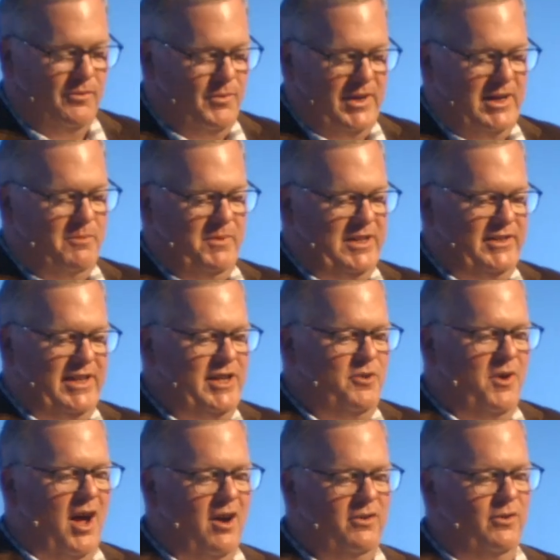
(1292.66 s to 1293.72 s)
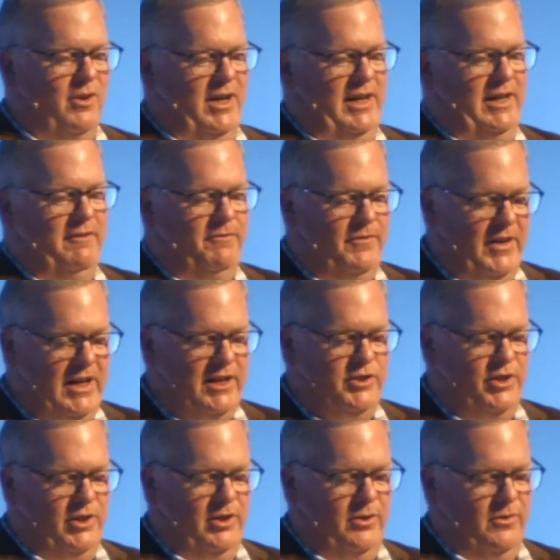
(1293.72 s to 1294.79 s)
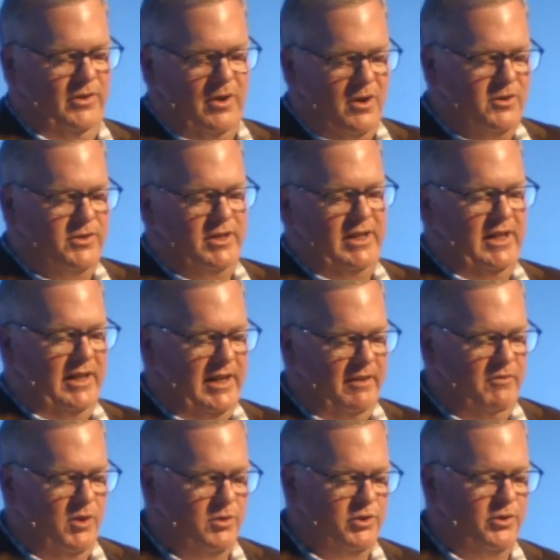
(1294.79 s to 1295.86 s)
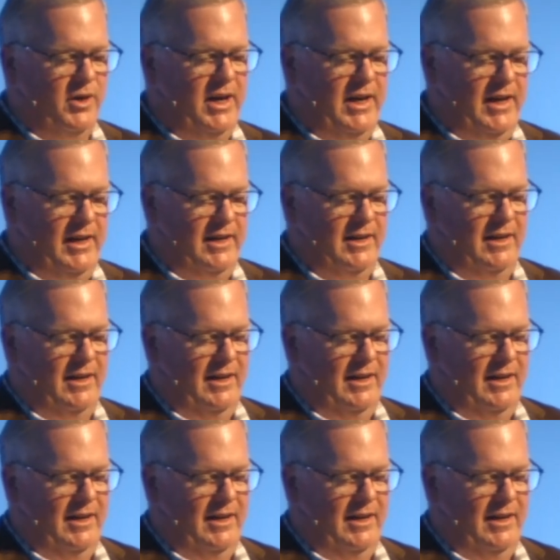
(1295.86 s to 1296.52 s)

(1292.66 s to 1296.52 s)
When did we see you hungry and feed you, thirsty and give you a drink?